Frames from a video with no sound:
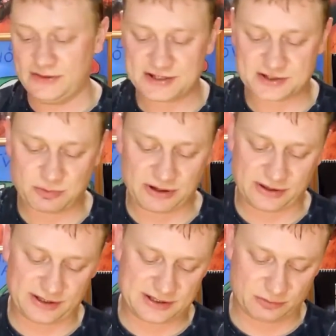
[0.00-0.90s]
And this is one of
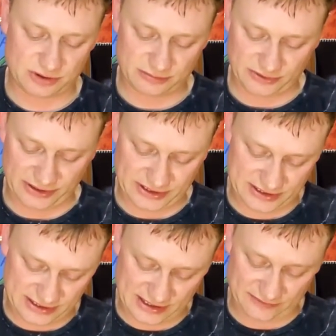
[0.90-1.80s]
the things I wouldn't have
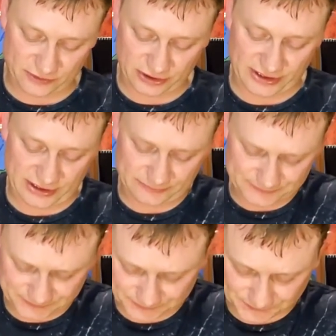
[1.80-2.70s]
minded, and I've got it now.
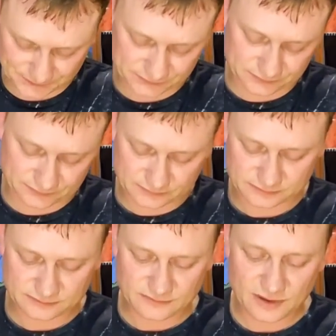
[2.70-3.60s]

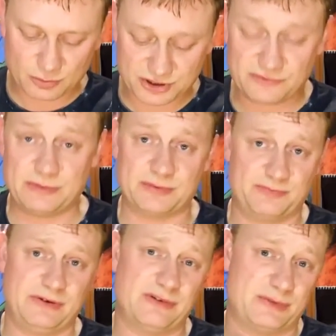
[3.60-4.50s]
Which I've
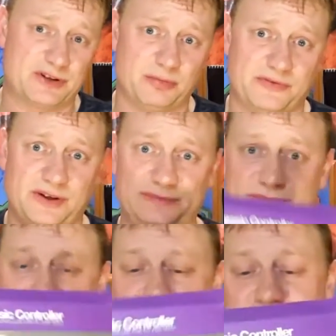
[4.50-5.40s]
ripped the top of it,
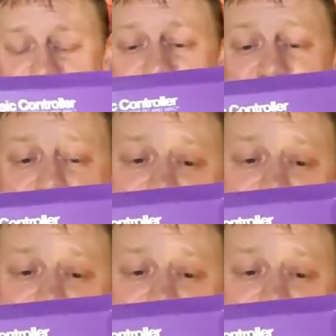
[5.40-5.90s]
like a twat,